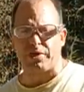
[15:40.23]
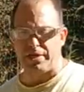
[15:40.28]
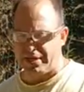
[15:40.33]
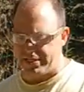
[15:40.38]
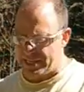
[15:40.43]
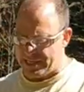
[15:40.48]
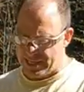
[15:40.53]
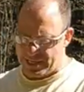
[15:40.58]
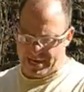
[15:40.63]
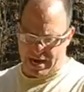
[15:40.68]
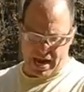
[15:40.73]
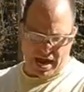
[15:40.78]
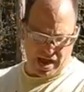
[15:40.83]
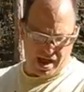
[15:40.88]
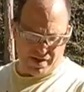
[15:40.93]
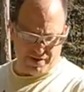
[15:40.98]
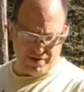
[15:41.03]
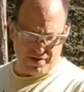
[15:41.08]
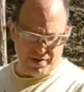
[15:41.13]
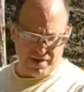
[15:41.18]
it did
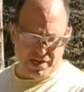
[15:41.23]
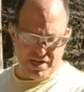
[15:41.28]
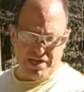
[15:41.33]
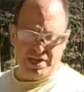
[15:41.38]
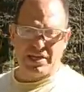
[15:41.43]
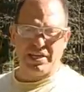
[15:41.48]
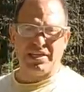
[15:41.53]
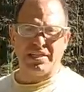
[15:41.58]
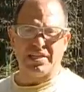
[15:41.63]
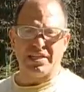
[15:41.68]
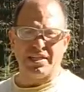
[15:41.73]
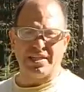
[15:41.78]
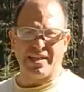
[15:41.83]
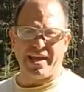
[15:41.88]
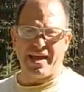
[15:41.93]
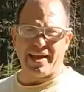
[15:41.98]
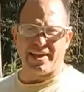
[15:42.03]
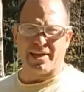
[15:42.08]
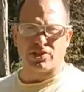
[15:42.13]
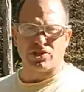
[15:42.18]
have
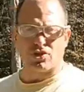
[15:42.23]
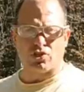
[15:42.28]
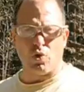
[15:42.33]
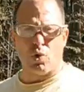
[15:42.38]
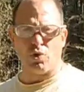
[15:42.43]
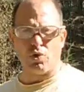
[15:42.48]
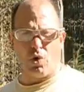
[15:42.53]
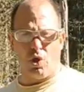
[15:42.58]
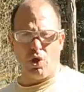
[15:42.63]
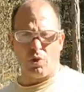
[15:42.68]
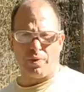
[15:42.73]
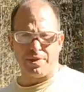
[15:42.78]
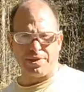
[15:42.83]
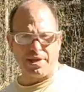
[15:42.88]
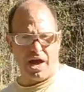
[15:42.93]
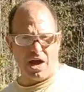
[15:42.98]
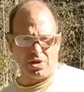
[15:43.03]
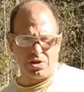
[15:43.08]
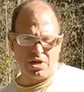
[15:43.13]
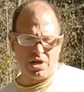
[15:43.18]
langets going all the way
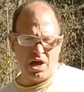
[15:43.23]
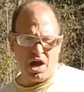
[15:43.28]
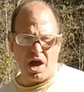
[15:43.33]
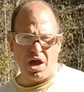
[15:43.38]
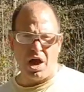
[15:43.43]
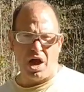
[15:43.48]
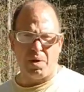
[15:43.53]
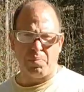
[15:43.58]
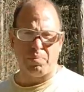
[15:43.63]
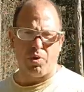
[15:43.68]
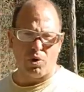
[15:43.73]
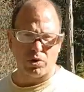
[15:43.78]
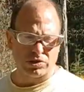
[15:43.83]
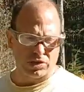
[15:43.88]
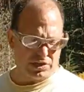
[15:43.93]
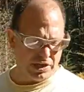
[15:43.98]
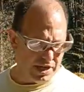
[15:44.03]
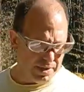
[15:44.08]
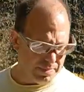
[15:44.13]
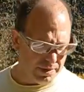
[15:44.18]
down. I'll post an
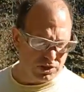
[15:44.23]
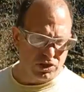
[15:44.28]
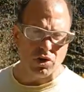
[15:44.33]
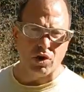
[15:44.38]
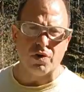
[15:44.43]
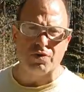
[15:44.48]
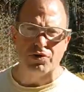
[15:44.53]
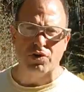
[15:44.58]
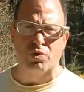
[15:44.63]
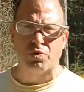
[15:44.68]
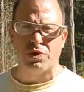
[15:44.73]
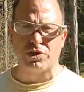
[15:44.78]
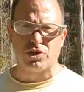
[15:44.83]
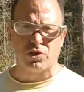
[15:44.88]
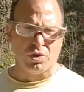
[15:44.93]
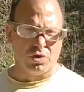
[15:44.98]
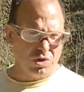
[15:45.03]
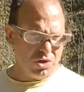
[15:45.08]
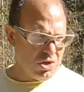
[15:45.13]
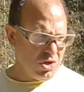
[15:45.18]
image of the original,
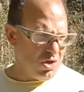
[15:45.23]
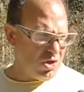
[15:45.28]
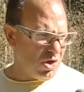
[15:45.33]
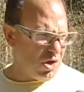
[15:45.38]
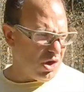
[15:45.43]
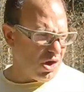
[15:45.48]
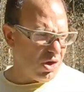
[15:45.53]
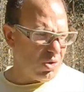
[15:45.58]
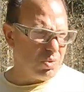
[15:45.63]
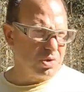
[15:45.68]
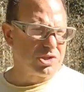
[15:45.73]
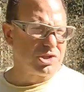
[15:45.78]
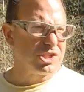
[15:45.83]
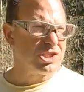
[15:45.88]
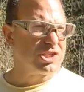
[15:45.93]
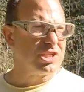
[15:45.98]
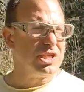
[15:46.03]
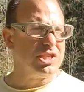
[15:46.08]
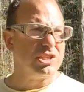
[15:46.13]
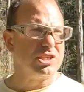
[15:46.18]
which
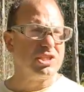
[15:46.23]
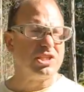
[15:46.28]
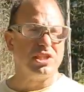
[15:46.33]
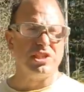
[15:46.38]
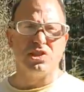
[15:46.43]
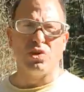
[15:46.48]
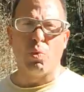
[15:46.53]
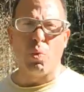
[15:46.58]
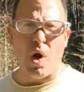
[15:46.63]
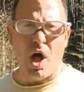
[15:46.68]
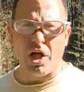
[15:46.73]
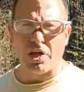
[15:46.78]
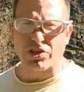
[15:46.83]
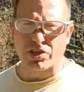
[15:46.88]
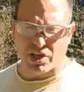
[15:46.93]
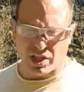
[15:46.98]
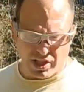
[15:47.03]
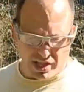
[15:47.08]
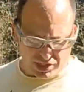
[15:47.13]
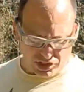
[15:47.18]
is in the Wallace
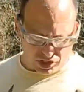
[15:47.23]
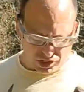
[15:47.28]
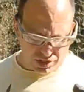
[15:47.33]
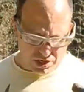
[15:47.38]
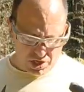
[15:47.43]
collection.